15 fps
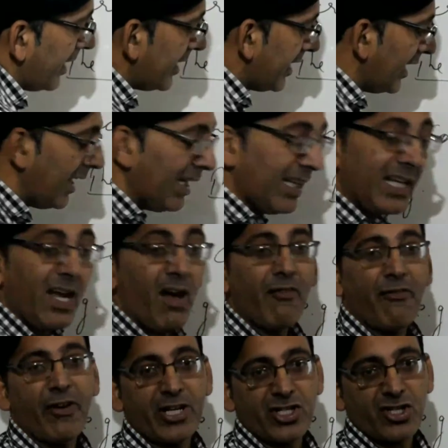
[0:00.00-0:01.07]
motherly
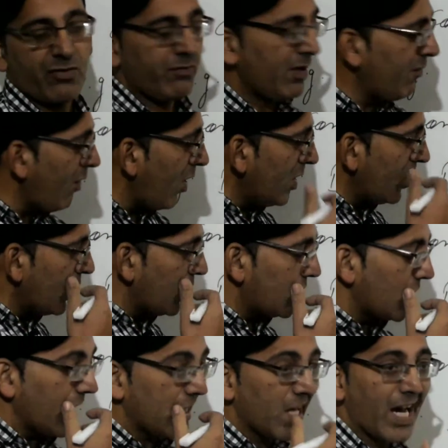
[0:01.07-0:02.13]
affection. We want to
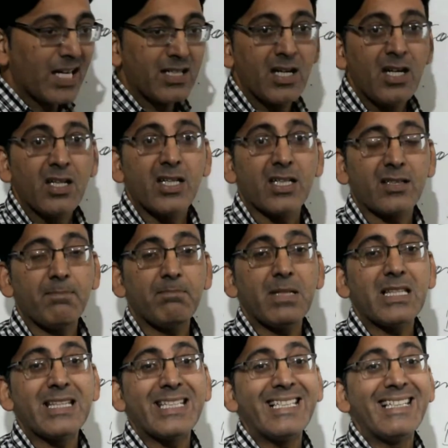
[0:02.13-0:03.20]
say that the
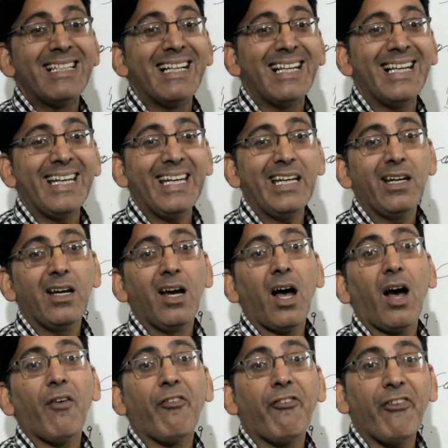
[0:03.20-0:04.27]
motherly
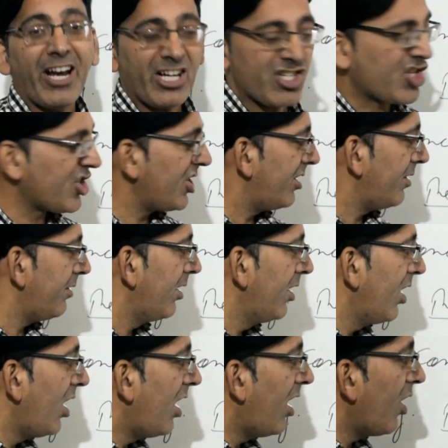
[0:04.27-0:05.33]
affection
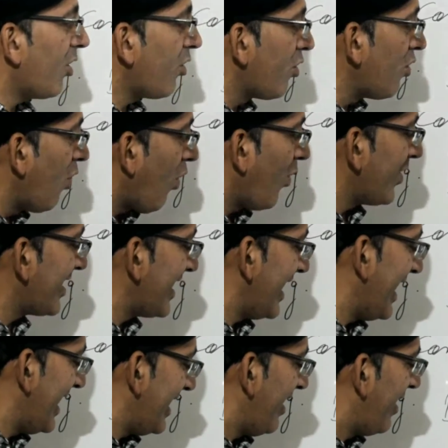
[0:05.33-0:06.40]
rose
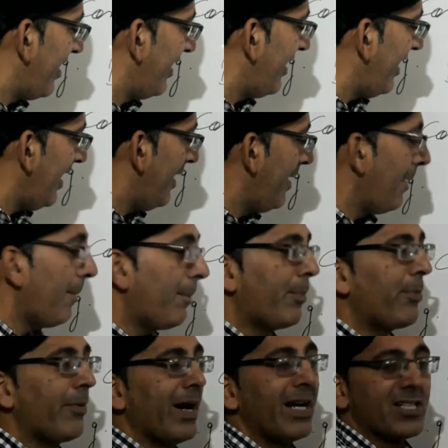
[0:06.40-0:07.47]
in her
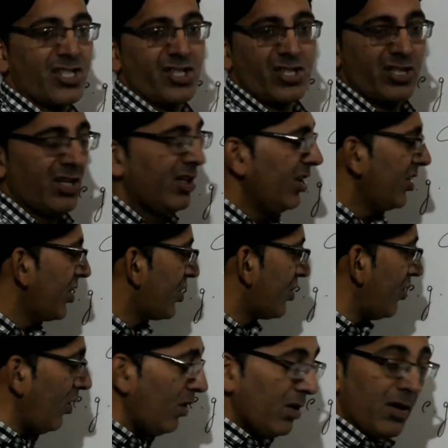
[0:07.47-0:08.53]
breast.
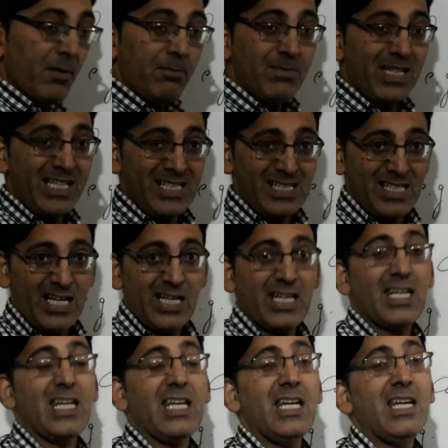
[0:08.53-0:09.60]
So means
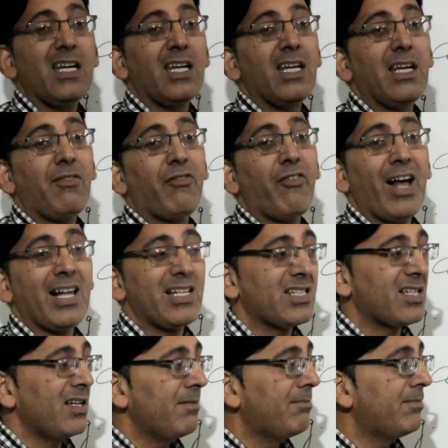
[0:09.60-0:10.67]
he
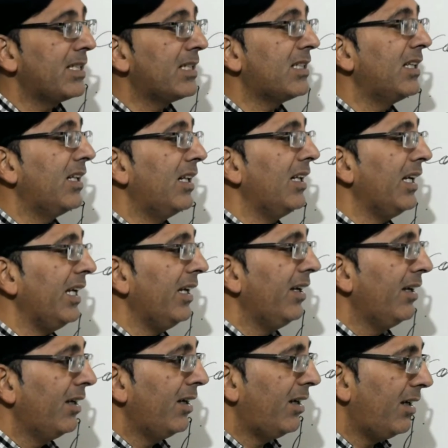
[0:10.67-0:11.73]
felt motherly